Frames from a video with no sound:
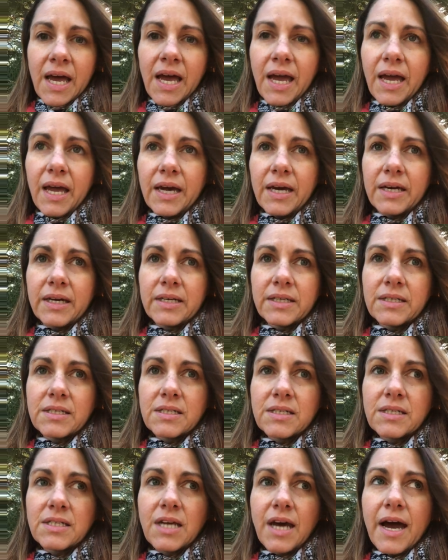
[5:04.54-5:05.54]

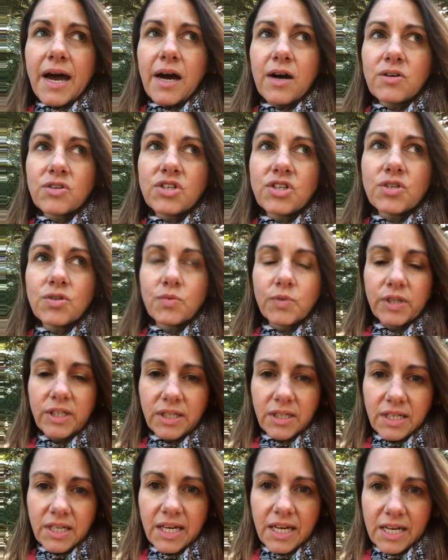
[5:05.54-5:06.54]
and how to
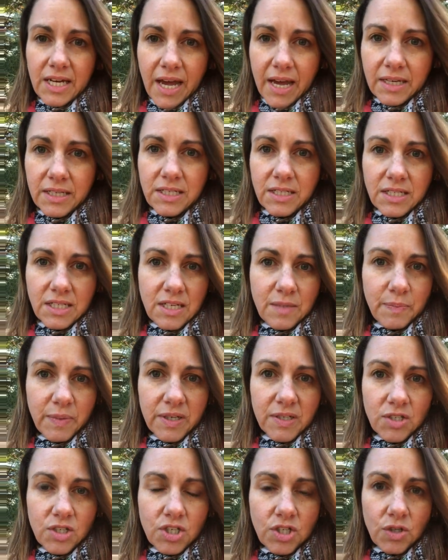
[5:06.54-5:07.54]
really connect deep
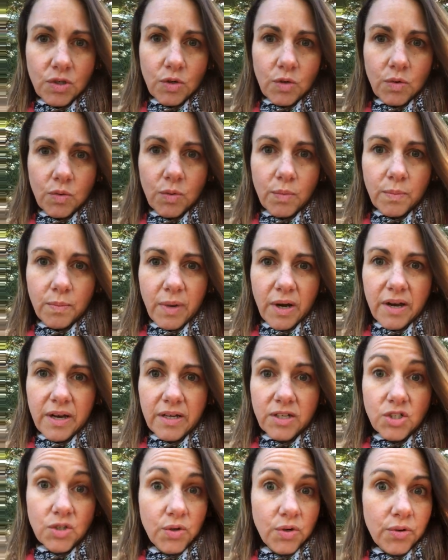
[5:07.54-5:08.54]
into
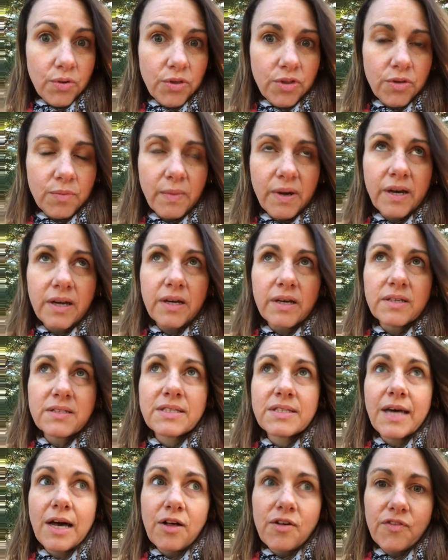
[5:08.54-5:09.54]
my truth,
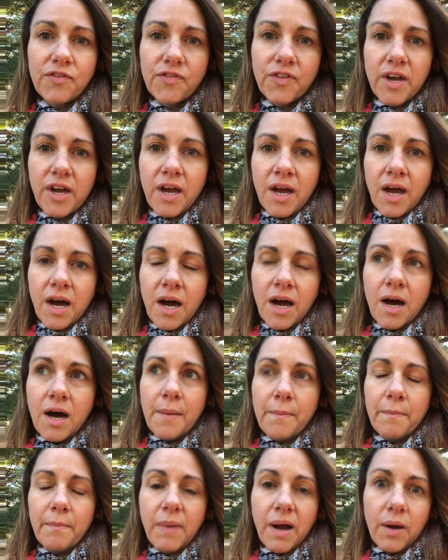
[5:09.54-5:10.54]
myself,
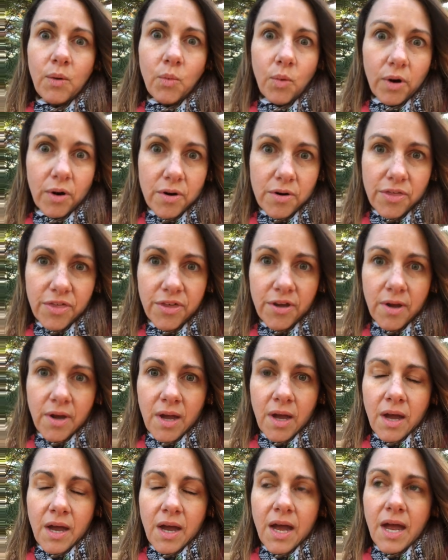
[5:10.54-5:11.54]
um, my worth,
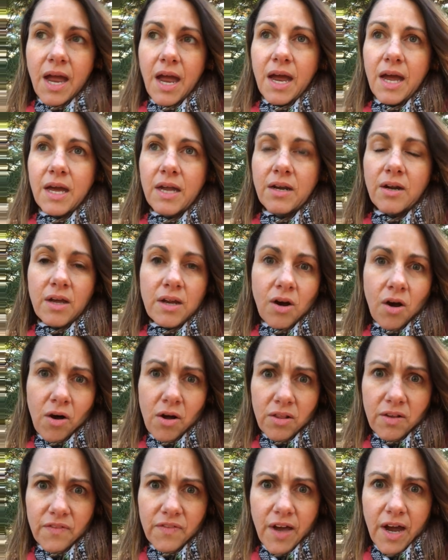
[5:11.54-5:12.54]
and and
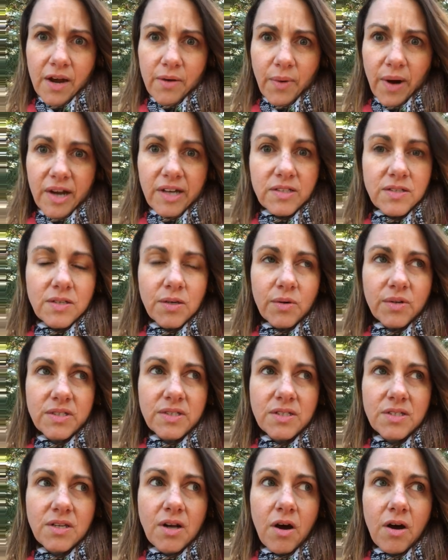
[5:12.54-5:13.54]
all of that, right? So
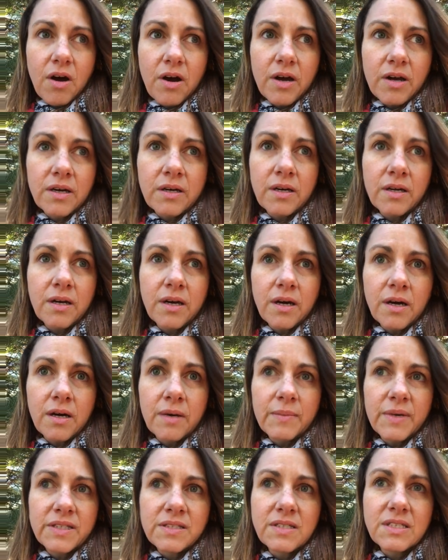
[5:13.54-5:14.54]
it's not,
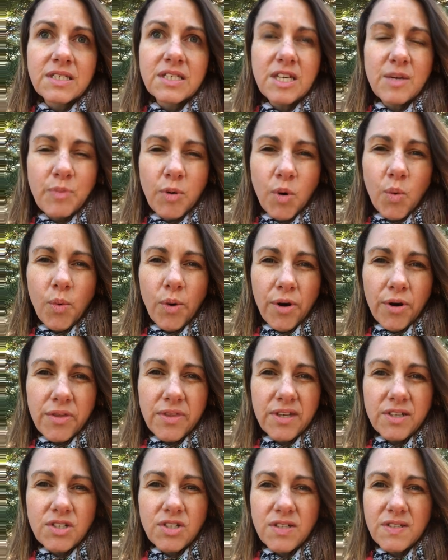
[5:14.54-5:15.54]
um, it's deeper work
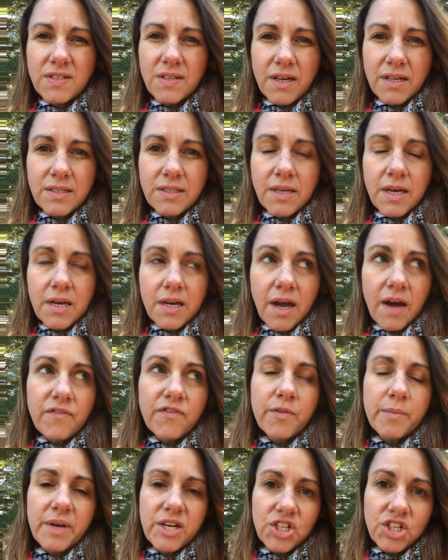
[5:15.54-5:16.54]
than just like saying
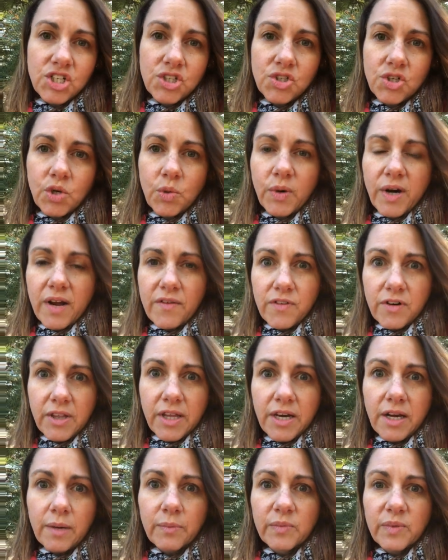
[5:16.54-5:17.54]
affirmations or whatever.
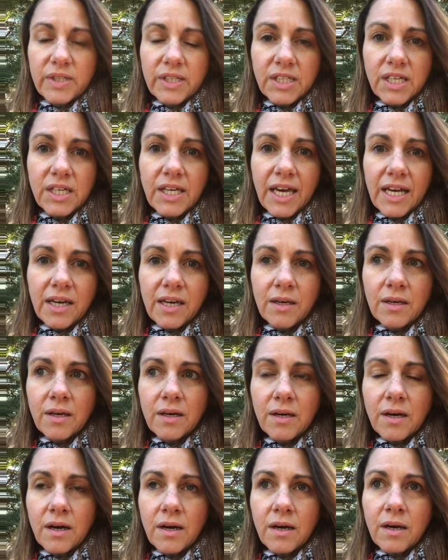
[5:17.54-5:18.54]
Like I'm really
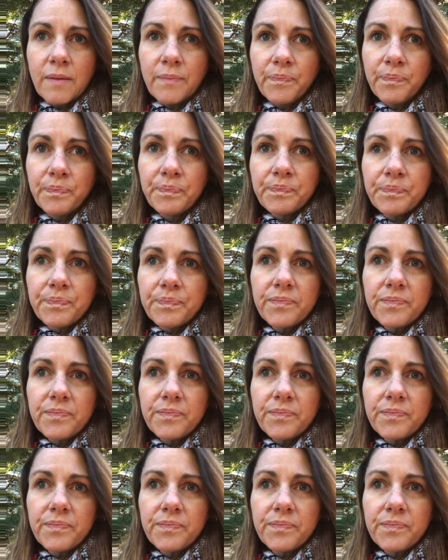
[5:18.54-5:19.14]
getting um,